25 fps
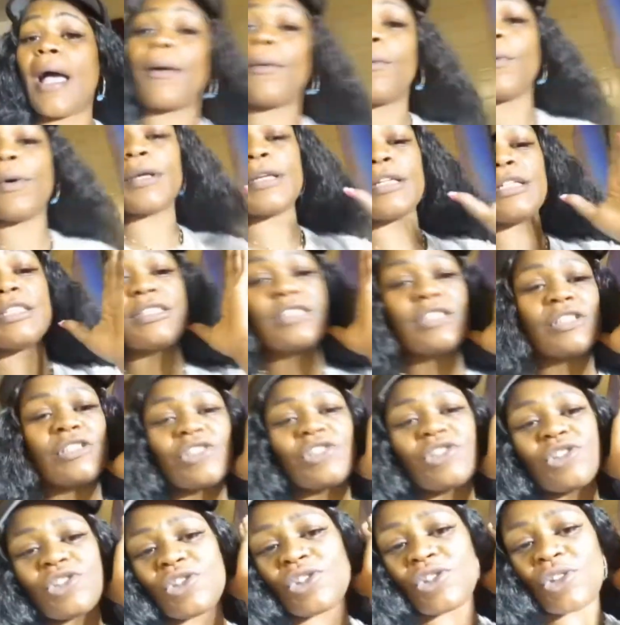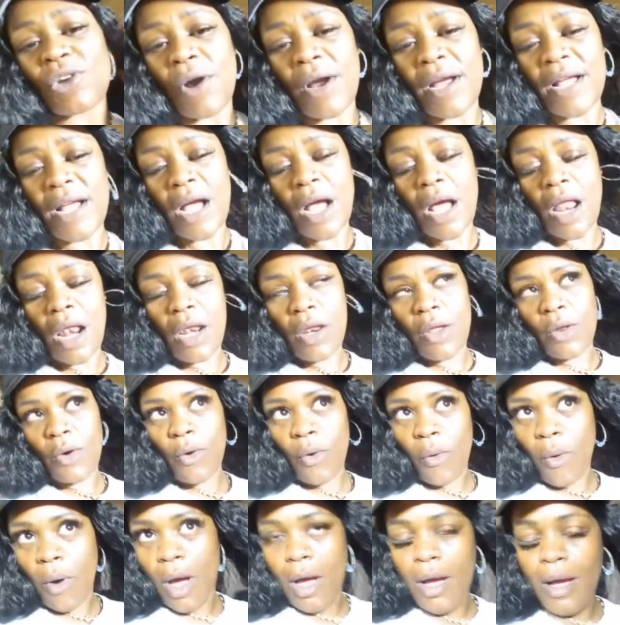wanted to start a
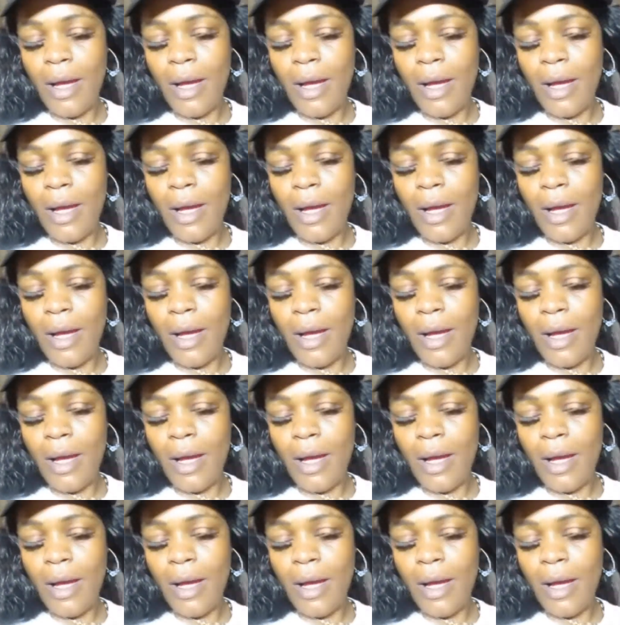little